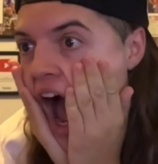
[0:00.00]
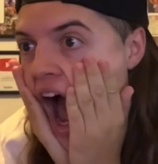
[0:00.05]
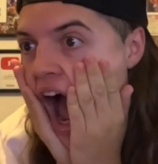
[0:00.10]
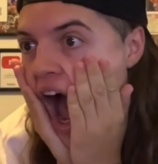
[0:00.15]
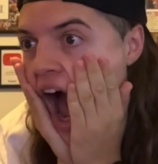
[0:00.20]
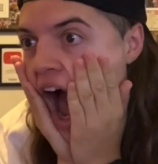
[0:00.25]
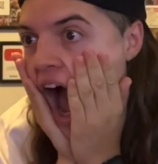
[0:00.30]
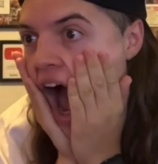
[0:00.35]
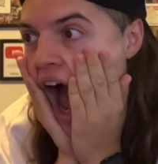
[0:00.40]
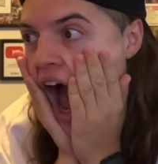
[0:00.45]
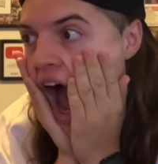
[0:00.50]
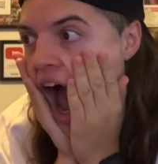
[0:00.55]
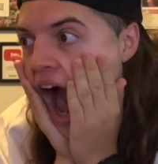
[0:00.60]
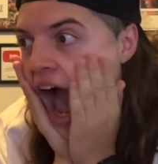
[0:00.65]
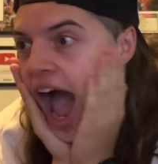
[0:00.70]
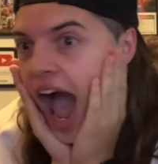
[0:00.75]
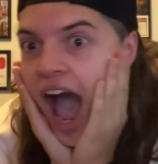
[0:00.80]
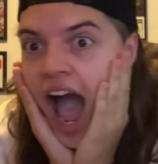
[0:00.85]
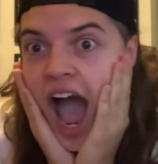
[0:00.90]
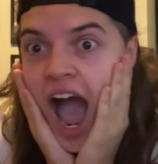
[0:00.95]

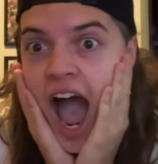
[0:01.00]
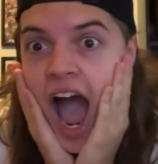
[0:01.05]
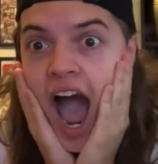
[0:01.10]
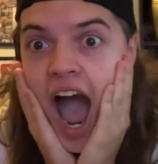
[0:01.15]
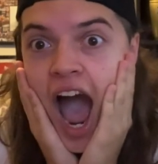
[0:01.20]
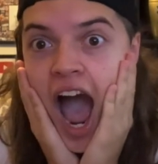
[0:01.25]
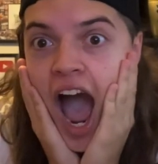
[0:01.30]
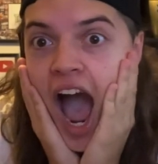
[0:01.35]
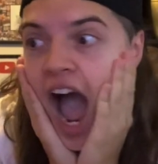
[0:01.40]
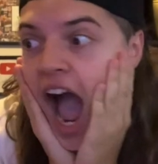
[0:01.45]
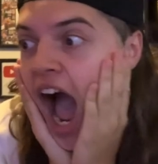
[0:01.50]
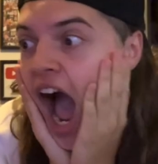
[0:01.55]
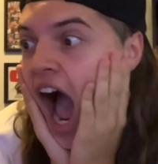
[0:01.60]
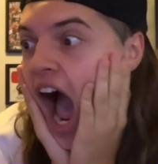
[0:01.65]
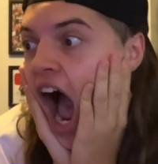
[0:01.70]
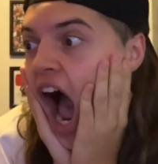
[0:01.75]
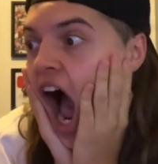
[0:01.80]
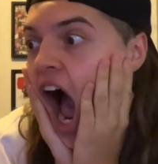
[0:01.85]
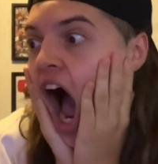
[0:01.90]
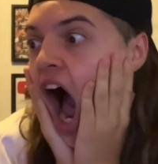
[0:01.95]

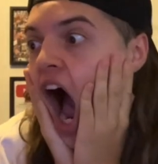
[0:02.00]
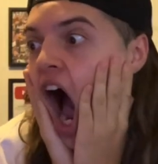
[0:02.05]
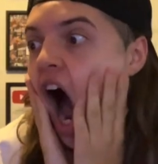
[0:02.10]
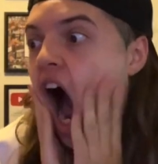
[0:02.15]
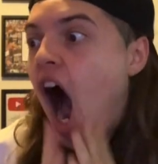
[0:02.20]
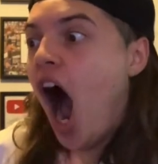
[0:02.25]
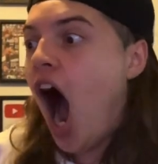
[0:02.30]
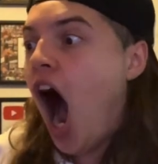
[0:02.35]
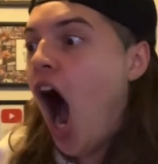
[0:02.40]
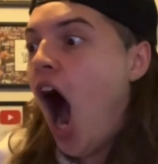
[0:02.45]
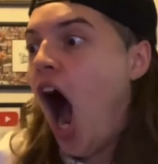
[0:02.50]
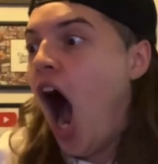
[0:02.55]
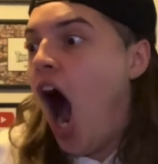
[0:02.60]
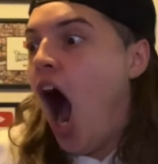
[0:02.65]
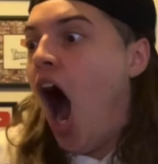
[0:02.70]
Nobody speaks.